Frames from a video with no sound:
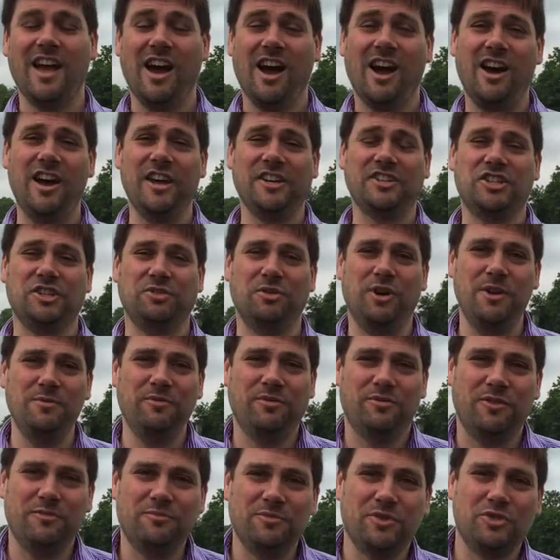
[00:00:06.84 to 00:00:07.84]
Hi, Jerome
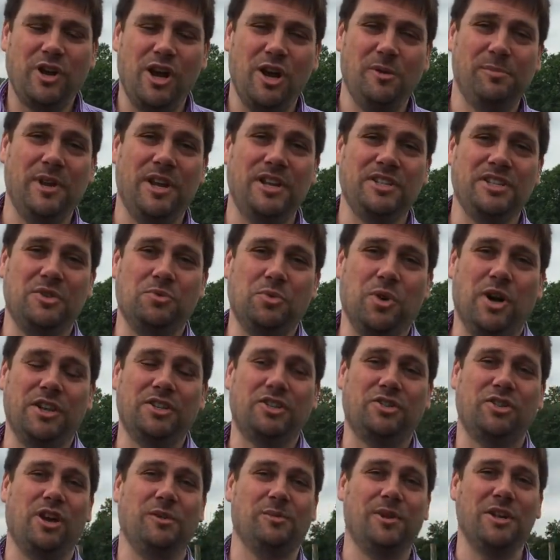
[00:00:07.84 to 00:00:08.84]
from Trailblazing Wine
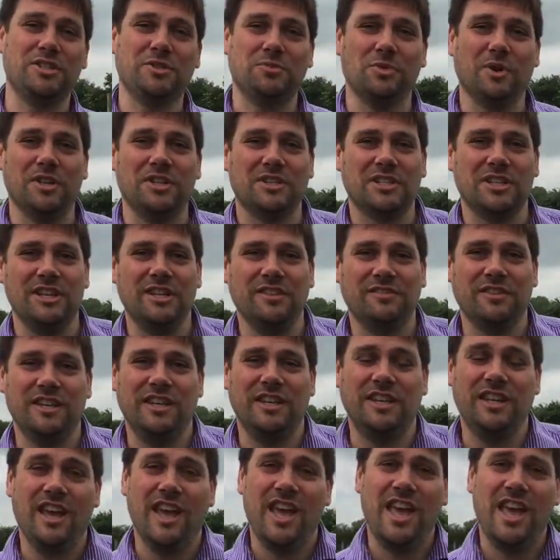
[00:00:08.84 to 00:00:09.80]
TV.